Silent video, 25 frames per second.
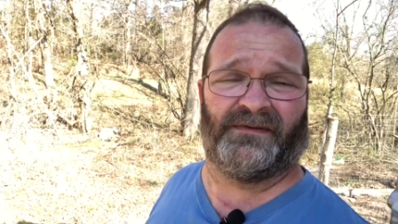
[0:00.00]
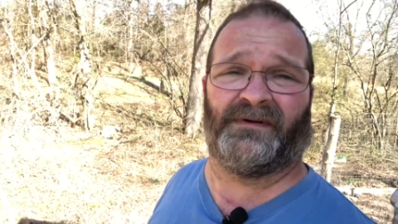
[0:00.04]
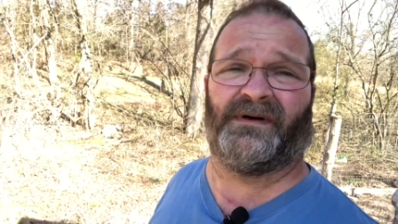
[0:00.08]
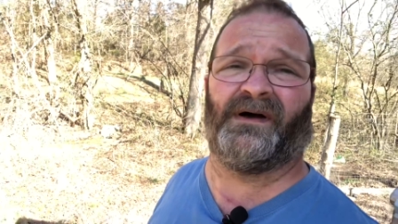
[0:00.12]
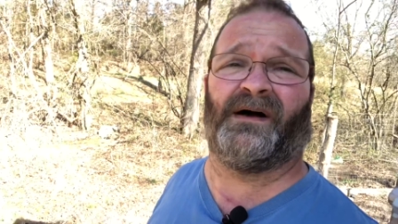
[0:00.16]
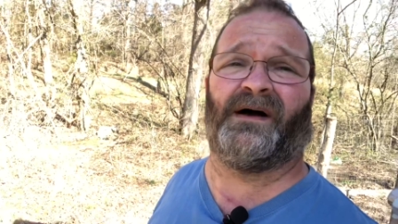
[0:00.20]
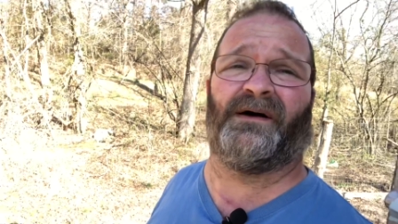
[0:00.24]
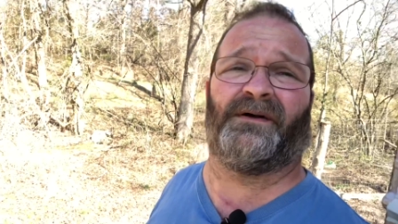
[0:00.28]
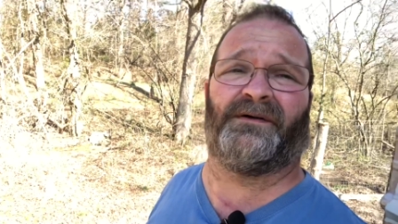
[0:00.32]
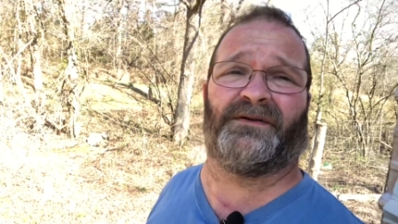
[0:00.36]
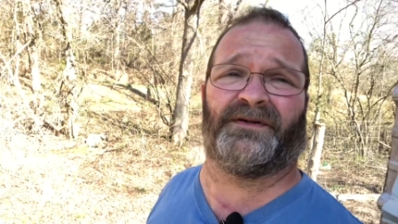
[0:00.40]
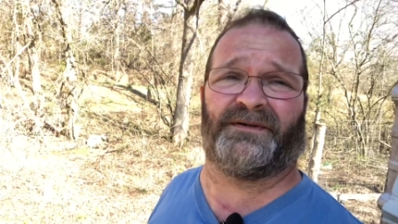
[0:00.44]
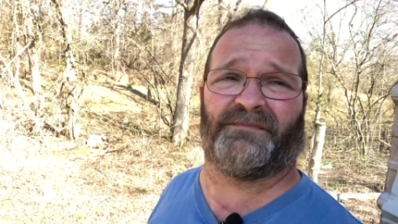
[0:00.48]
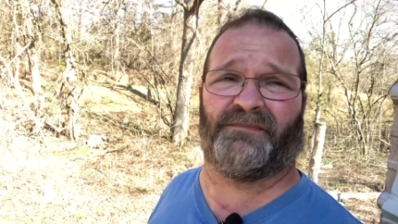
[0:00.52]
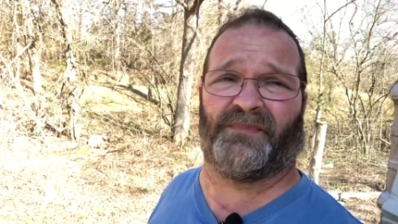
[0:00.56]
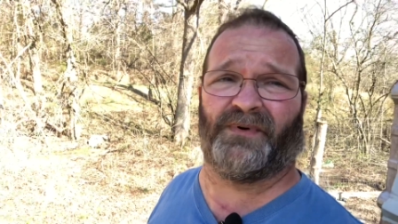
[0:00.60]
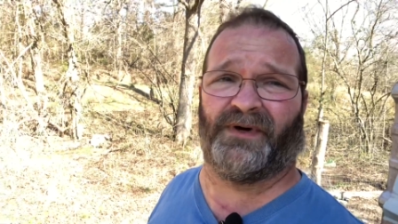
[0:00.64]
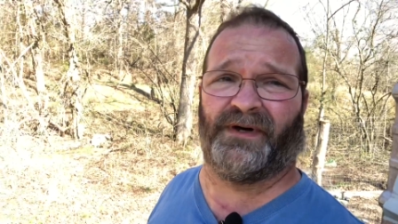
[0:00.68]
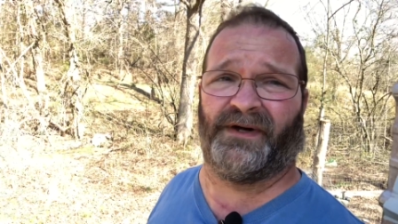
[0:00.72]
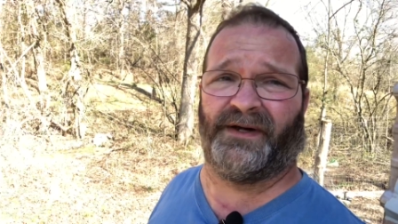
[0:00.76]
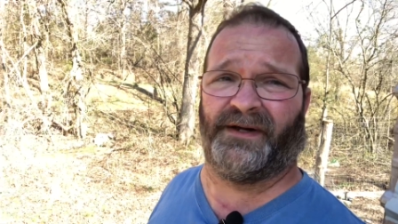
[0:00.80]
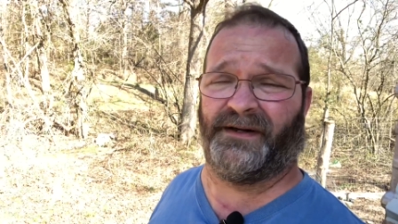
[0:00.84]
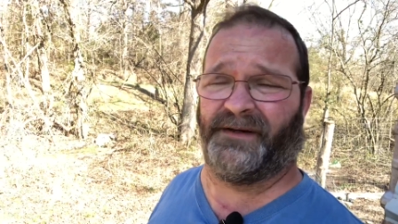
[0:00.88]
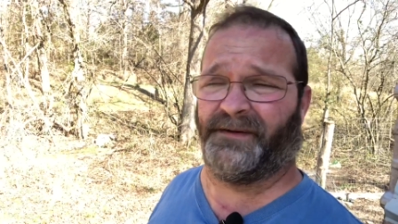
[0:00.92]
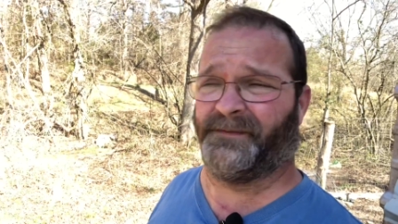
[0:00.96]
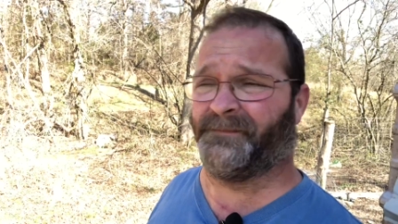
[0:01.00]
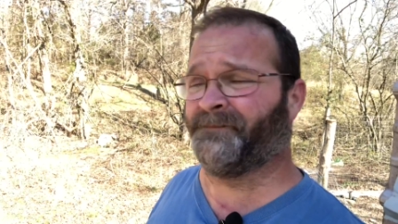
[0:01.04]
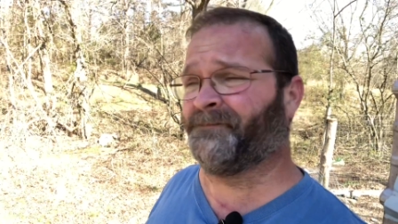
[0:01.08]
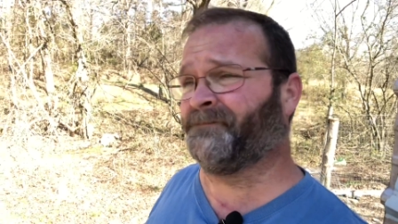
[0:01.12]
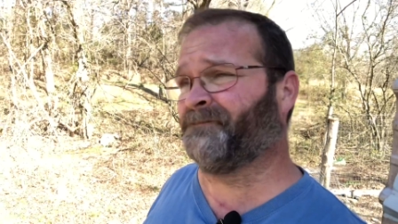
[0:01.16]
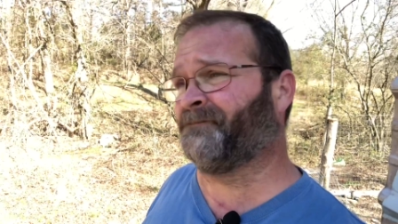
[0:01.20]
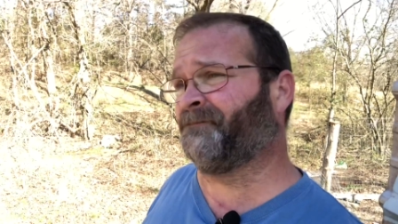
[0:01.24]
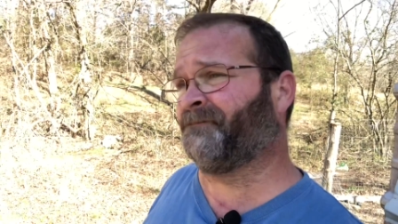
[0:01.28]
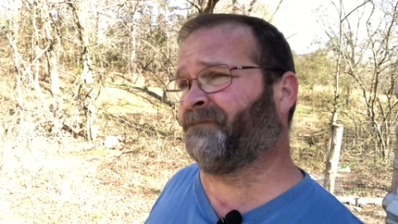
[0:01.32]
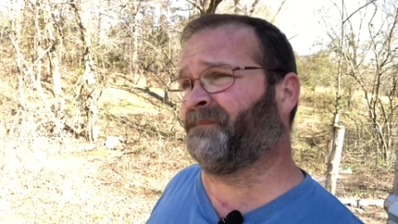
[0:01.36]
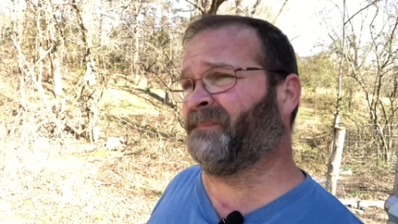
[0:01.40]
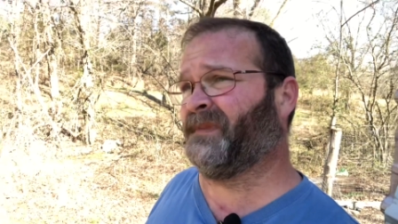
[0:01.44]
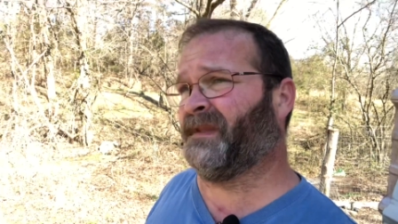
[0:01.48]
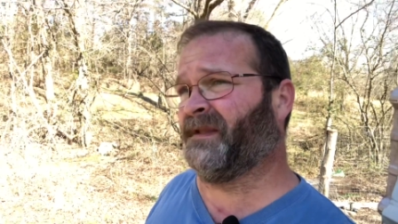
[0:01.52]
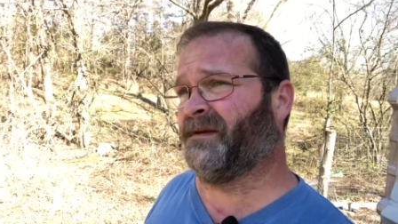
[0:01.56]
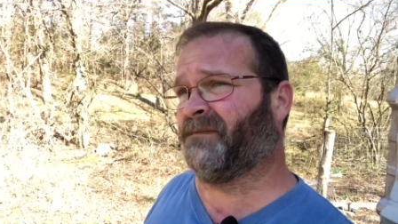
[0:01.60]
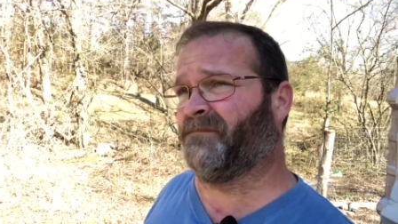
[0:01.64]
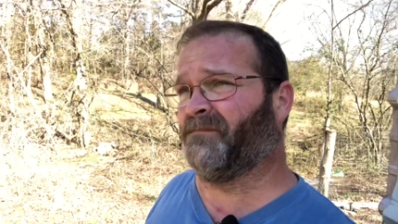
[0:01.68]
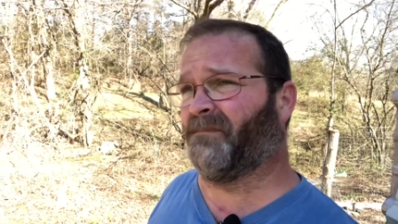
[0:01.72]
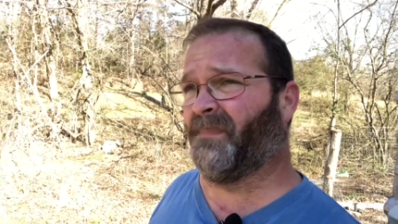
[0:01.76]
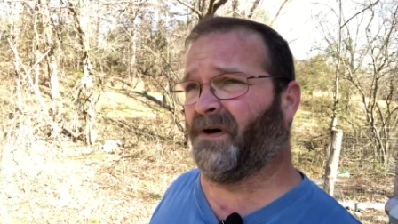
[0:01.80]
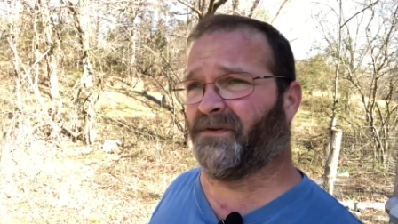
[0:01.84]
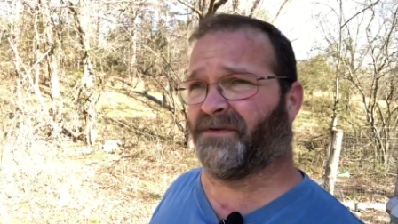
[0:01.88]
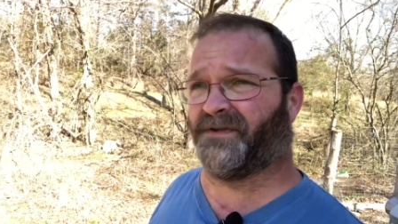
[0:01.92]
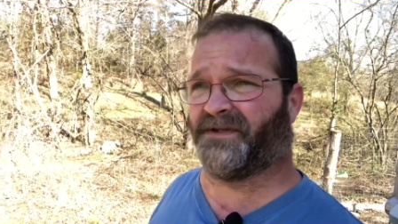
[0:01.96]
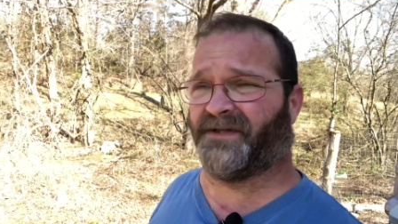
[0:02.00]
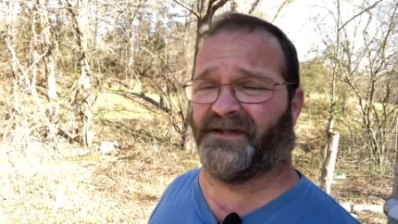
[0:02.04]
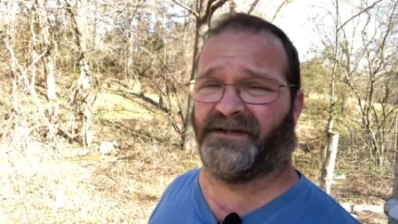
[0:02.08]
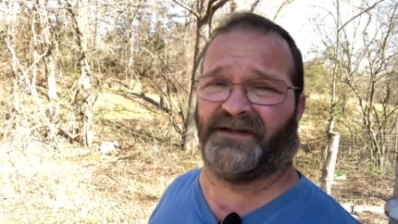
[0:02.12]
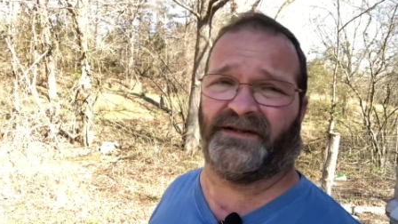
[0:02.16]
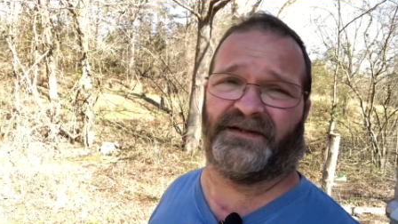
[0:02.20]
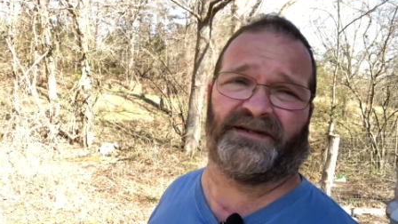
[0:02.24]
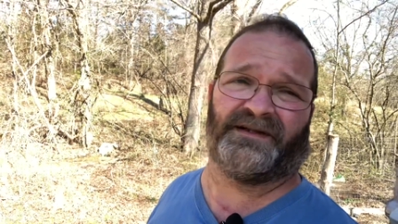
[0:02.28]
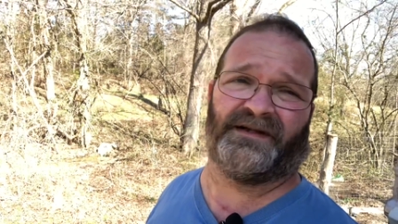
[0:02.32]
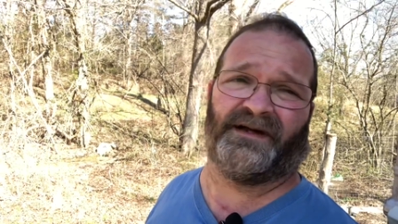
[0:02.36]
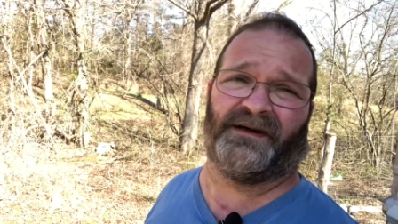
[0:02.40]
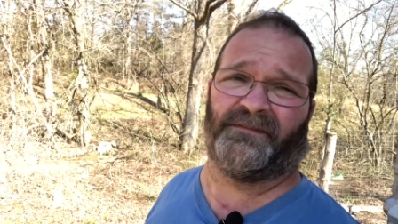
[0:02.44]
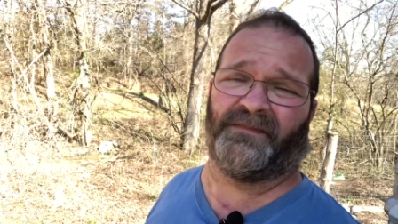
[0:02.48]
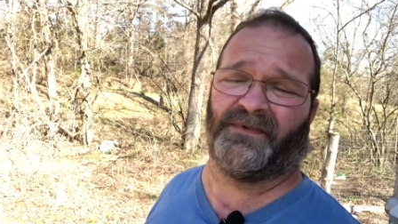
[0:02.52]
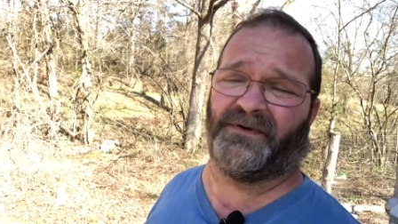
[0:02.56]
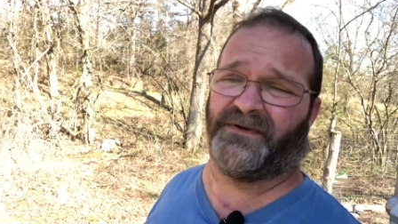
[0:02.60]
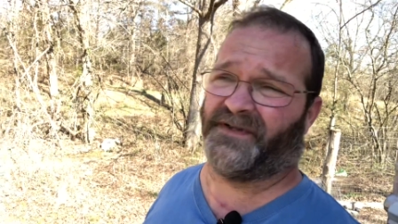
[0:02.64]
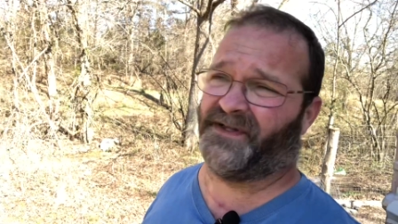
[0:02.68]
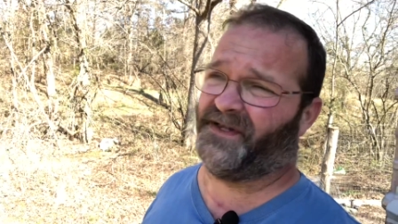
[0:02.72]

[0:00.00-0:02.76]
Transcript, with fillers: all spring, most of the summer.